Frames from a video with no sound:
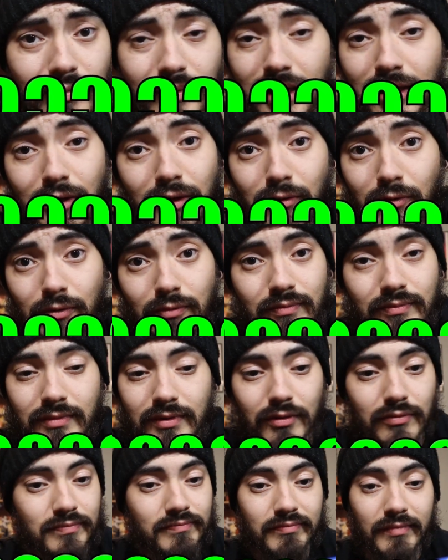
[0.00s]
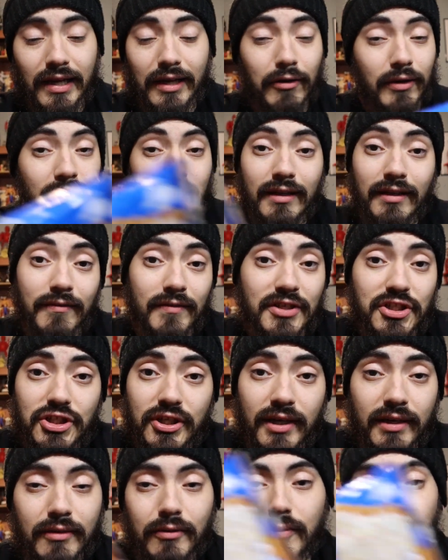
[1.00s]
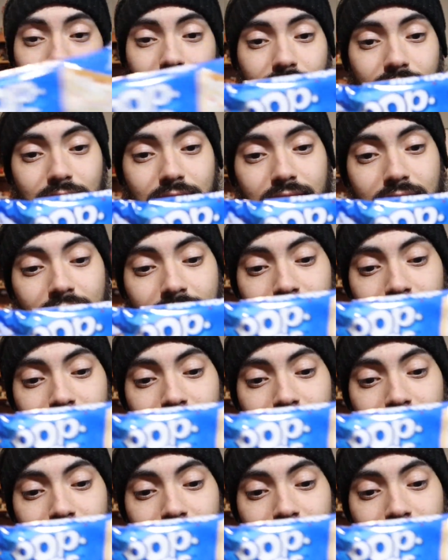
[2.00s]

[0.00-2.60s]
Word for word: I don't know. I didn't even check. Whatever.